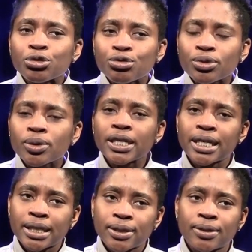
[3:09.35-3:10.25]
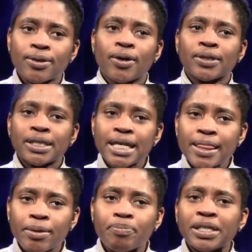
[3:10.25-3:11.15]
truly ensconced
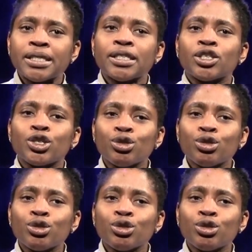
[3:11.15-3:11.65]
in the business,